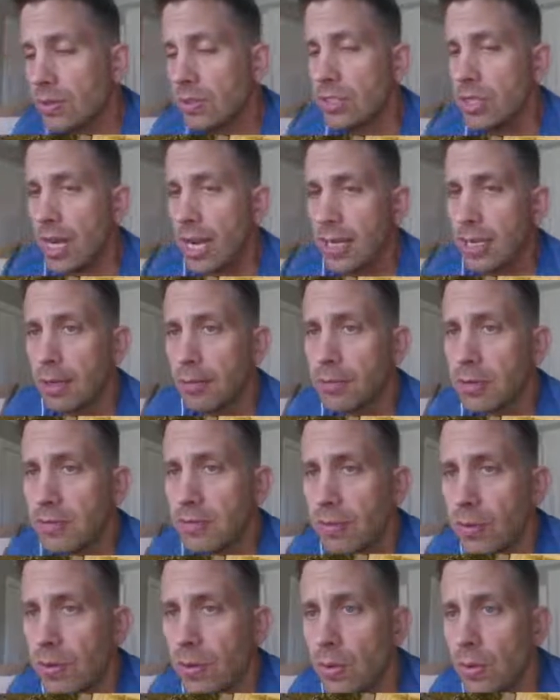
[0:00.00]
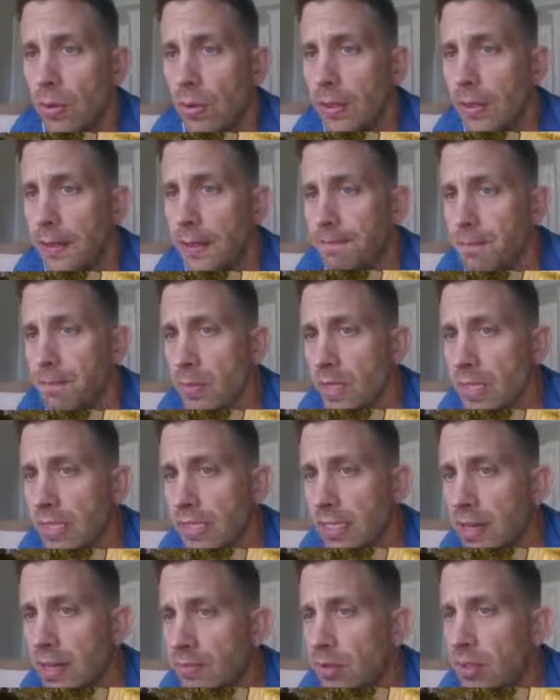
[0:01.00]
jack up the floor and
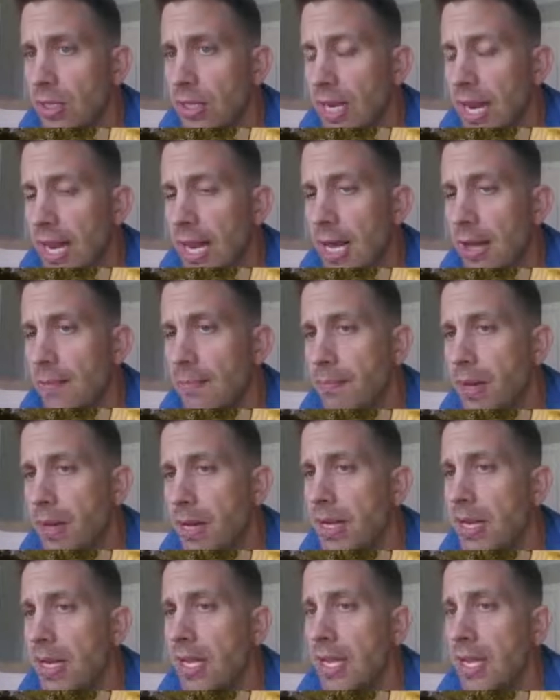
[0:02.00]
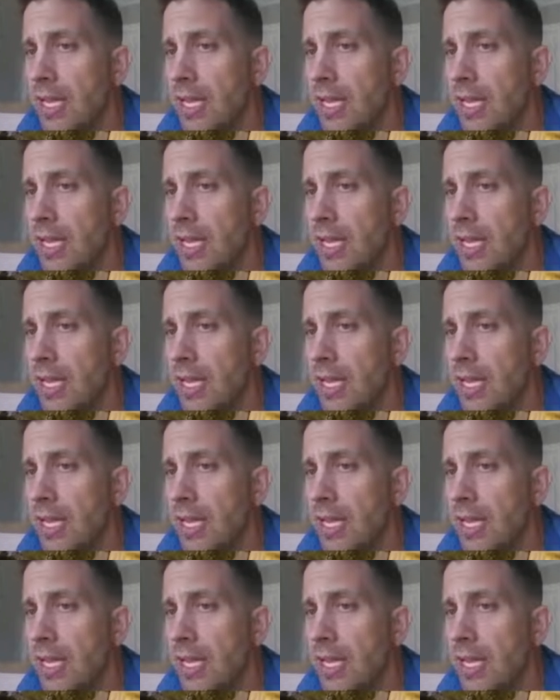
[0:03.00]
level it out. But,